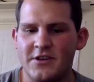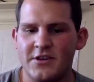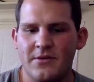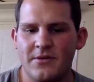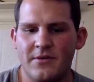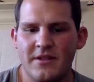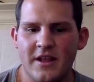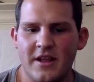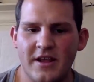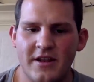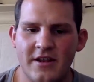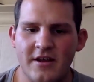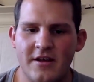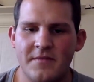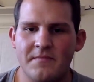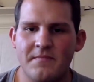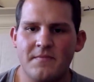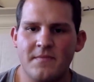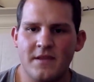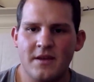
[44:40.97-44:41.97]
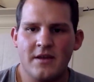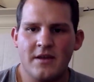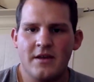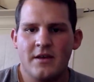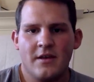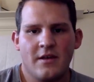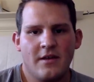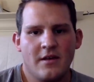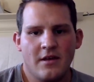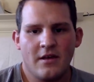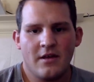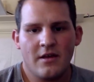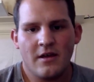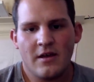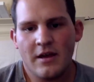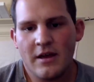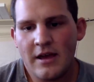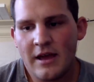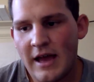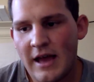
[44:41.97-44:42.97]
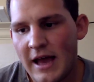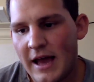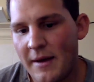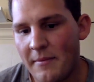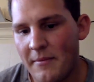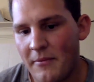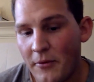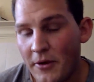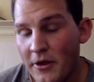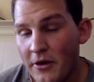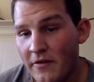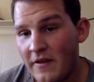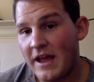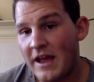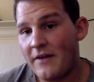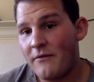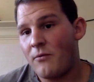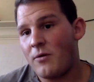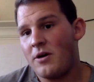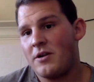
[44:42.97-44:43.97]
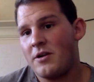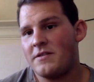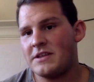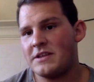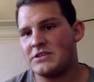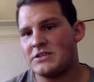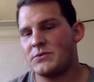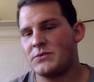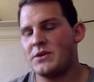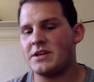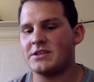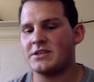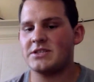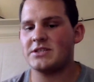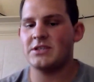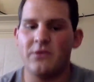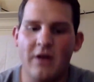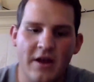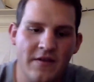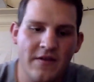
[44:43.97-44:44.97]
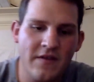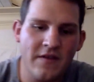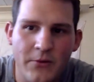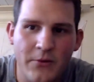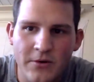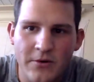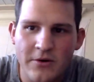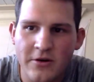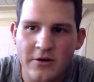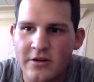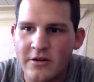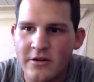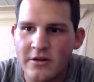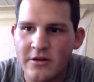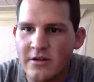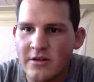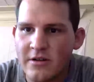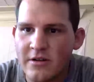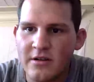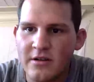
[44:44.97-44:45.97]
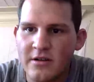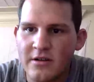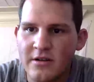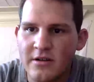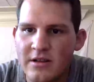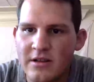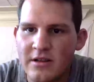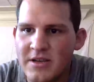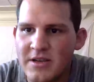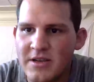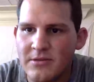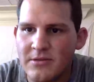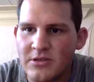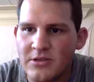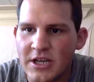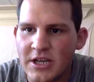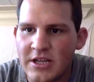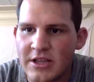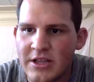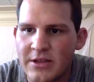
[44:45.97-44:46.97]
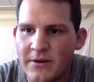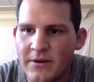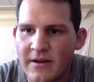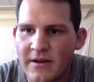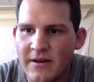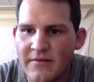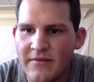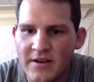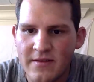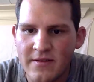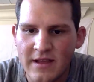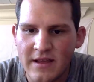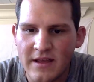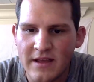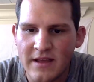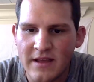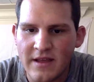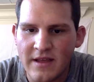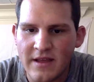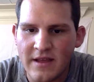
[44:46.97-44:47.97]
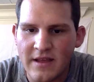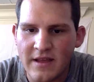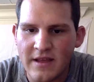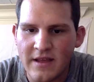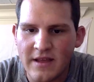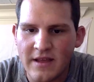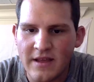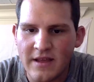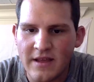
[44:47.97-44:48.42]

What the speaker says: for you, and then we only have one this week, so I think let me double check that we don't have anything else.